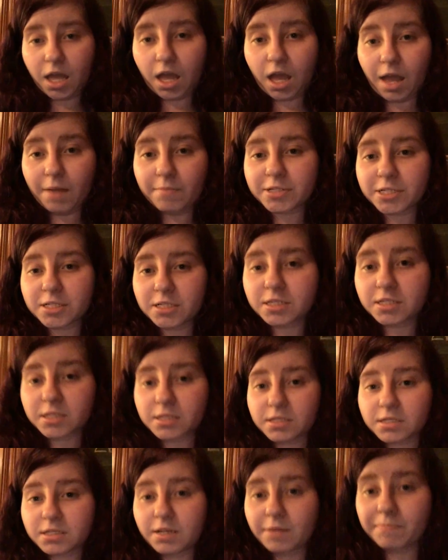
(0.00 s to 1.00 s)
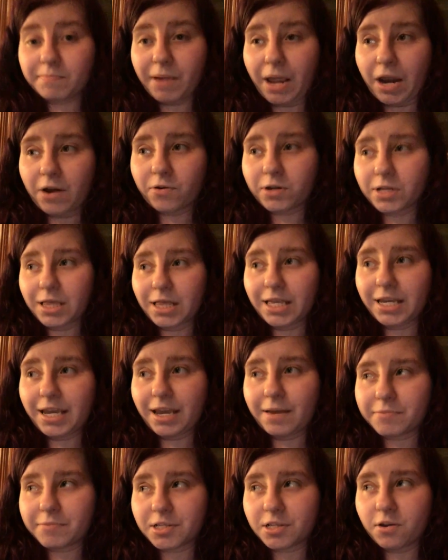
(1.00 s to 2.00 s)
I'm
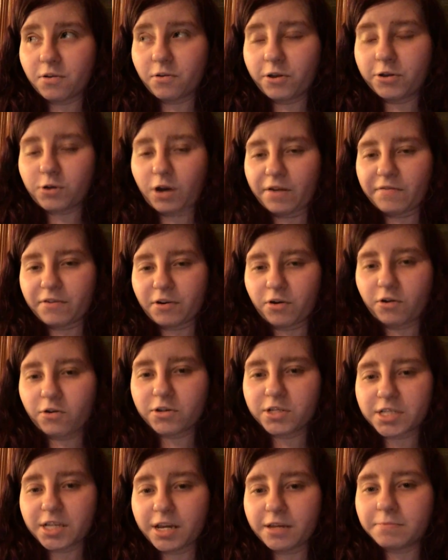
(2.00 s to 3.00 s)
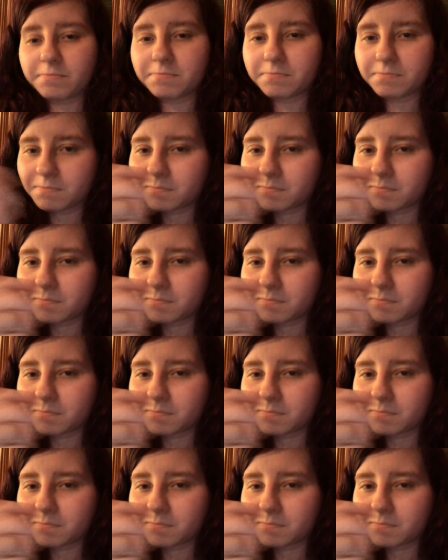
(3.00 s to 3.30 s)
slowly driving her insane.